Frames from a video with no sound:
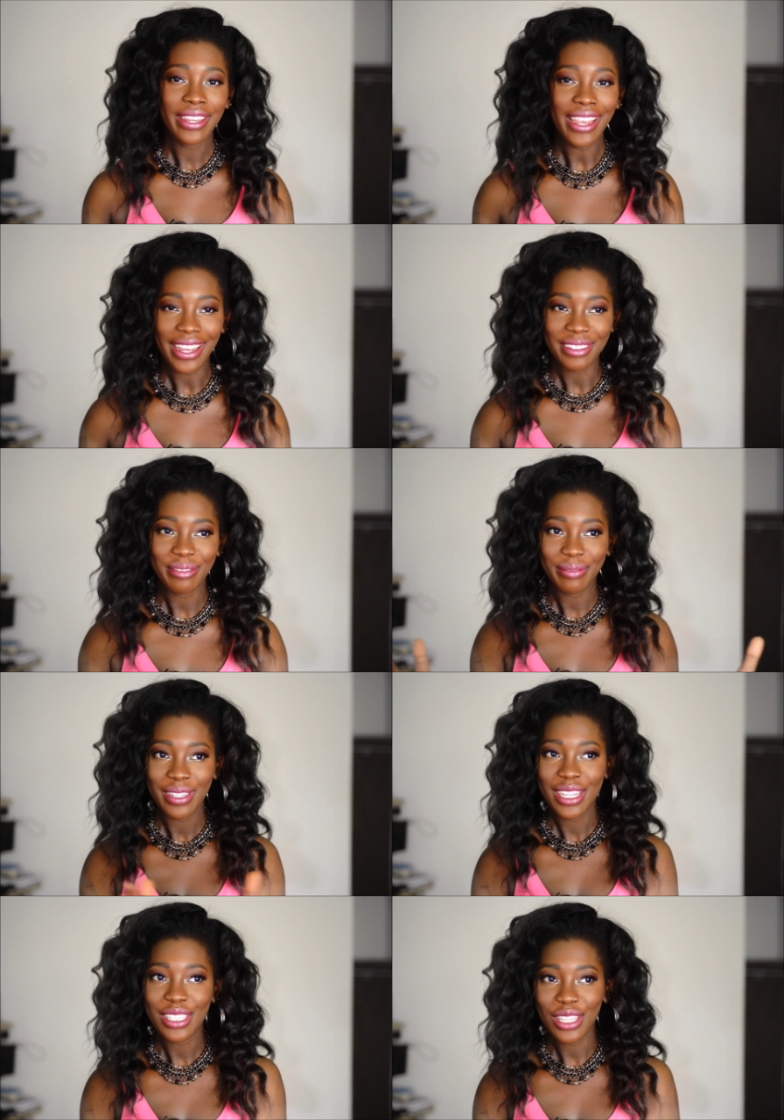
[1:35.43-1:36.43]
yeah,
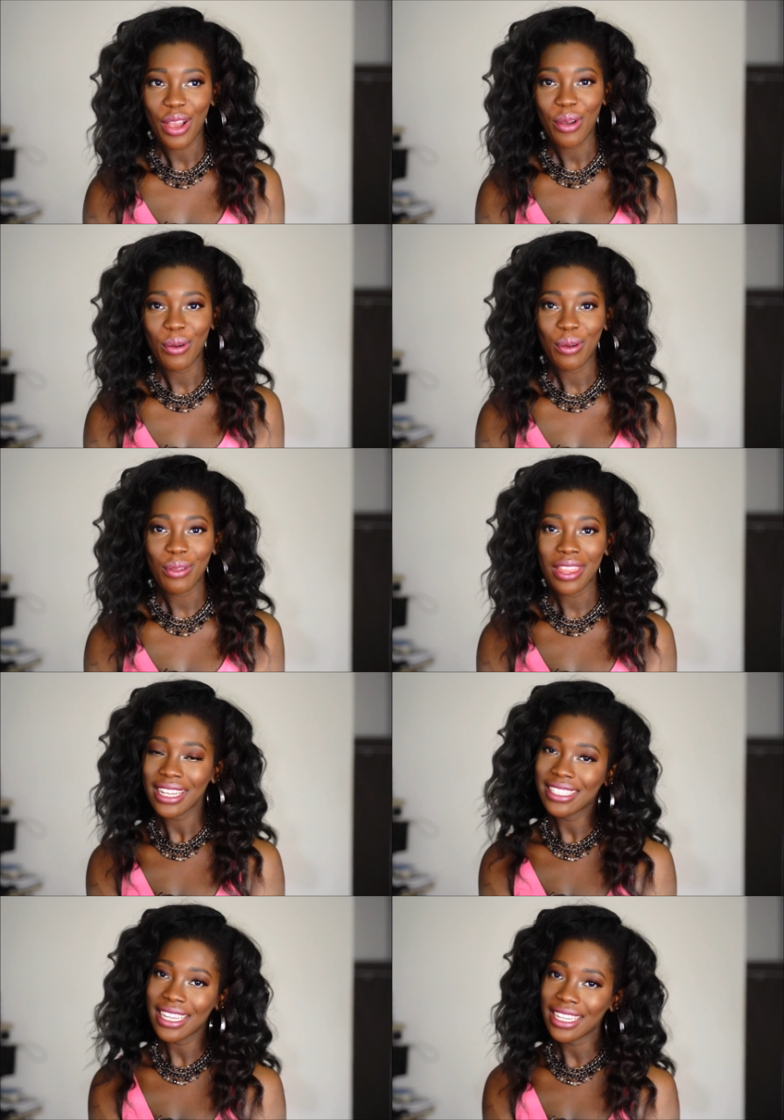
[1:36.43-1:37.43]
so
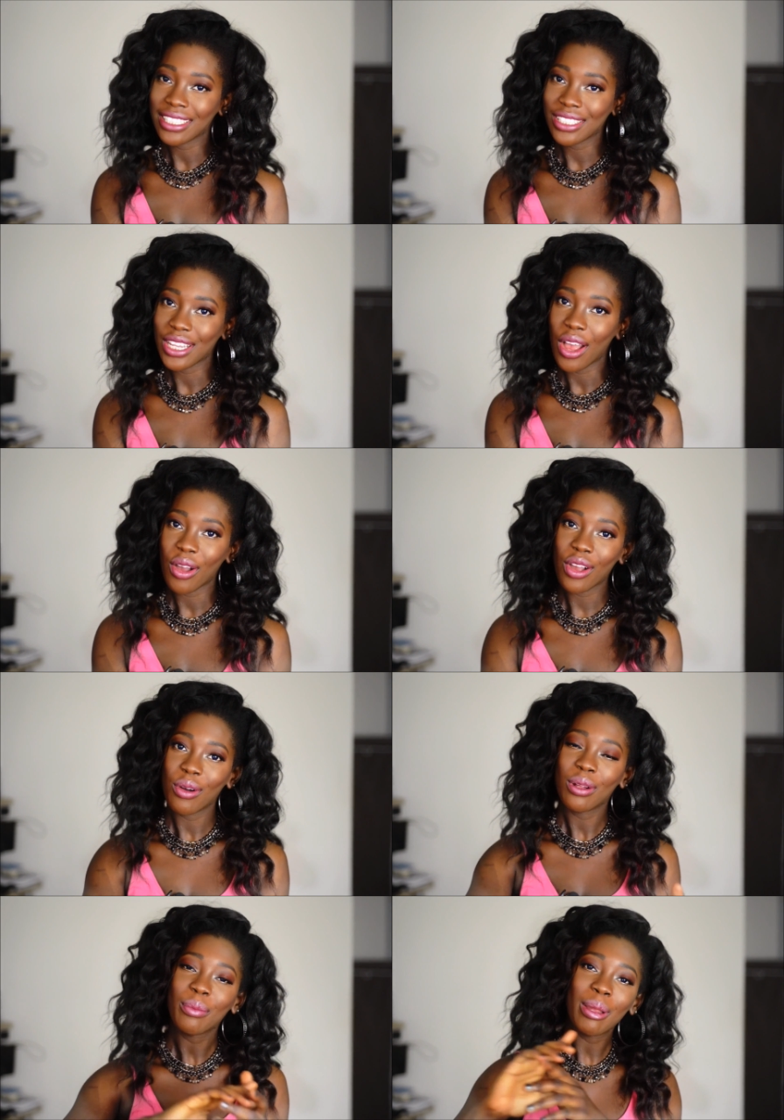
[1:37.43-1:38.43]
that's it. So
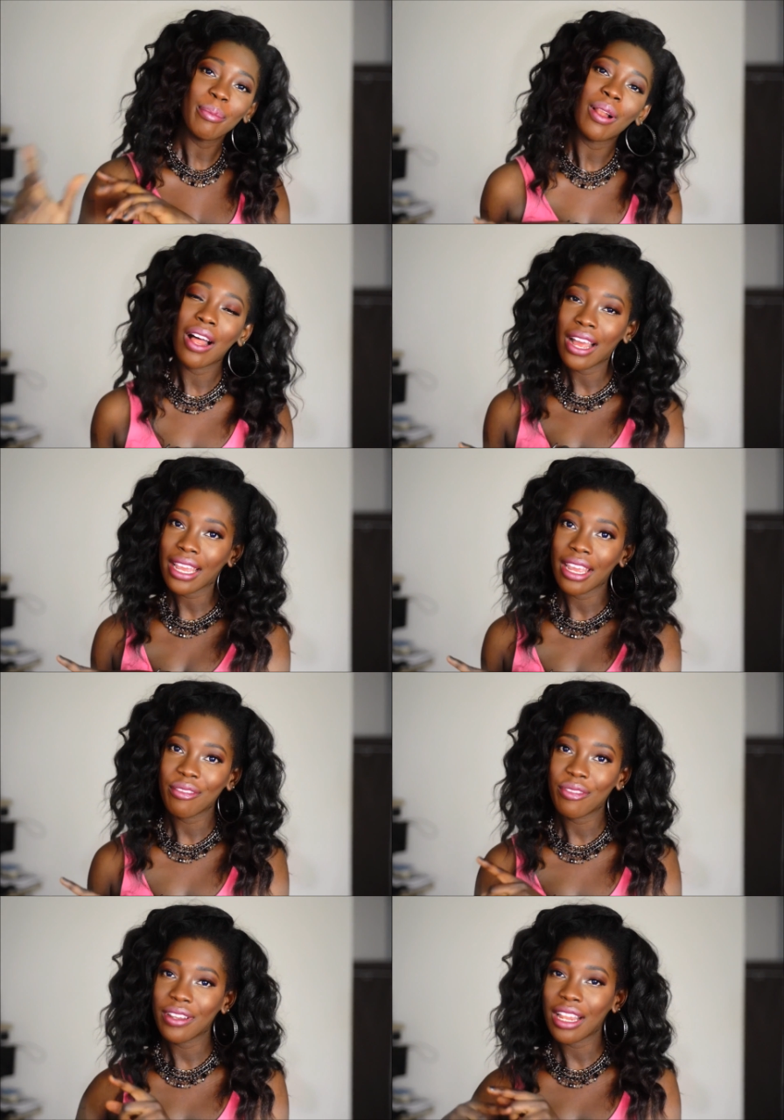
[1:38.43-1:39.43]
go on my blog
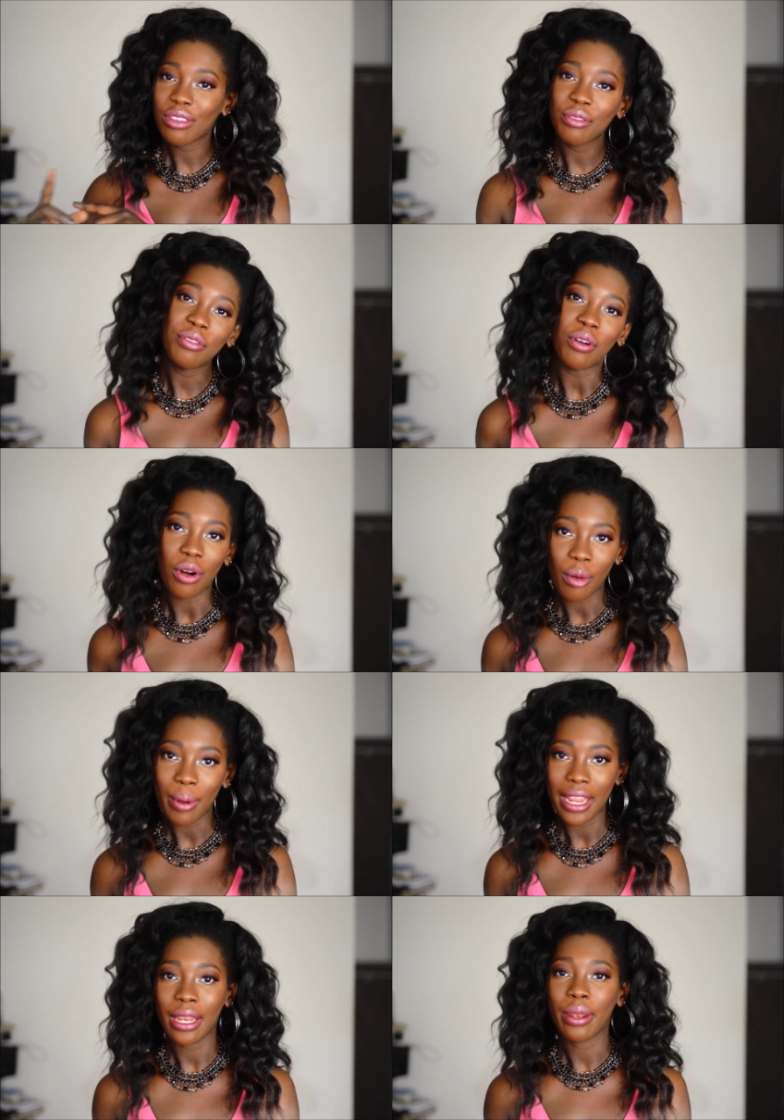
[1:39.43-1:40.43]
and fill out the form,
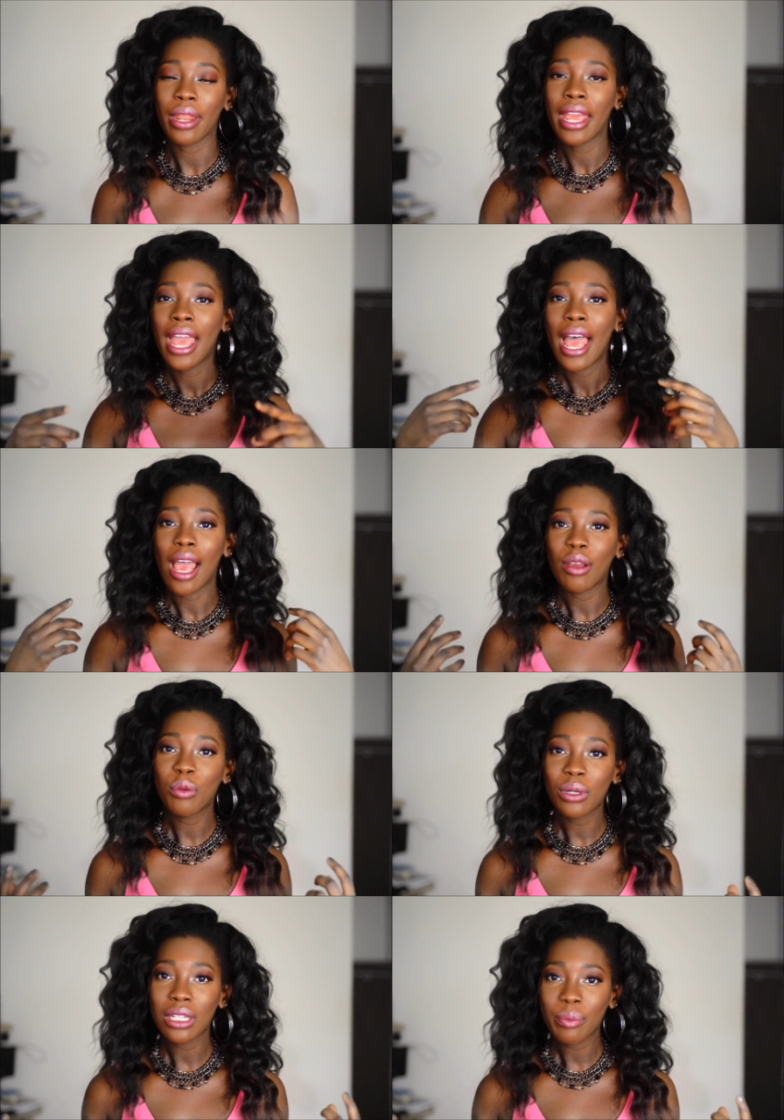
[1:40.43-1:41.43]
and I
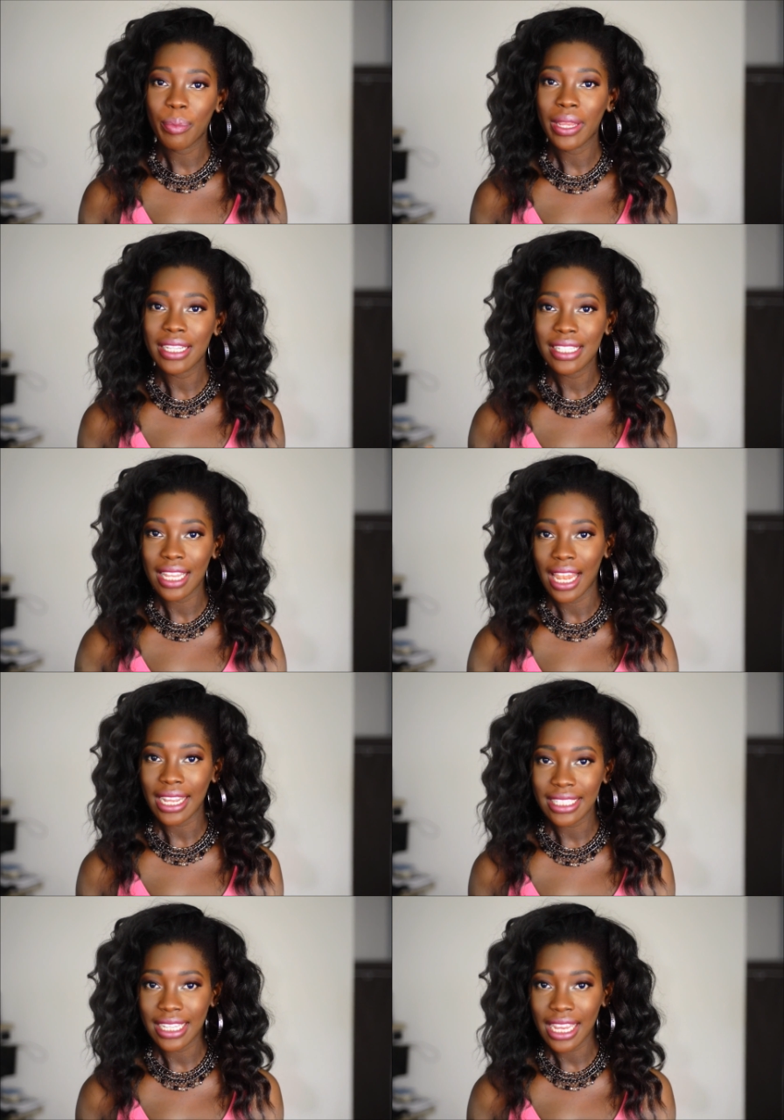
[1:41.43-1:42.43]
will be
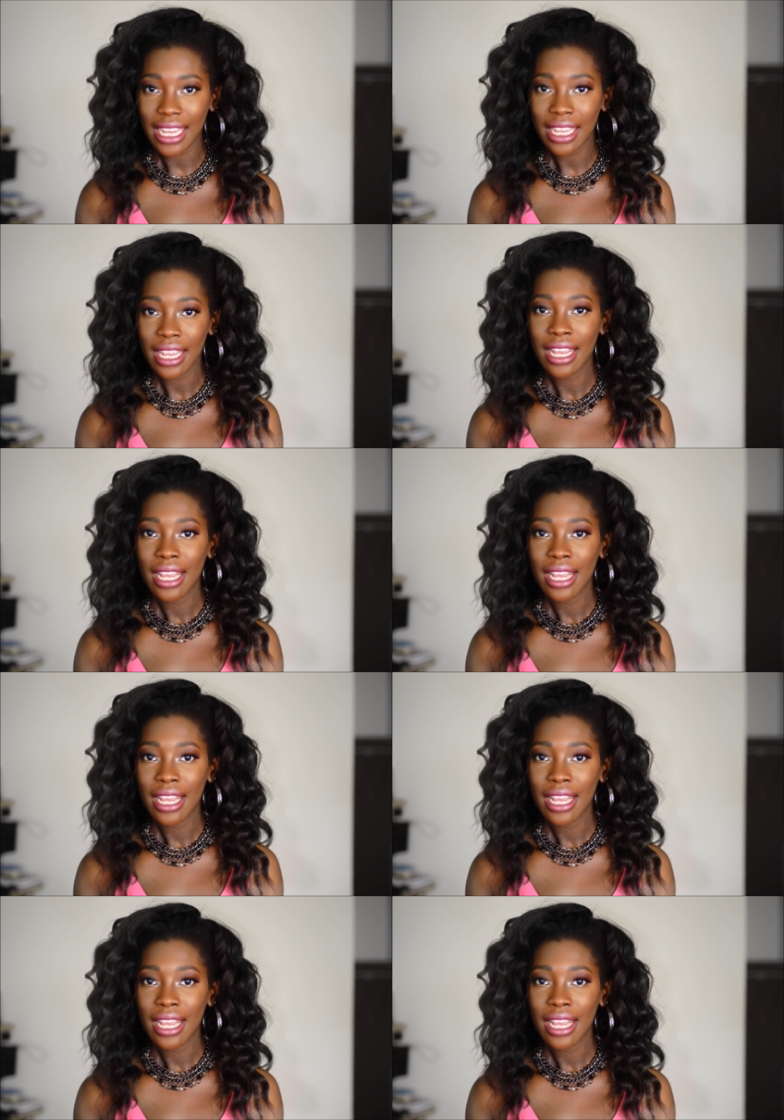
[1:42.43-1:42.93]
selecting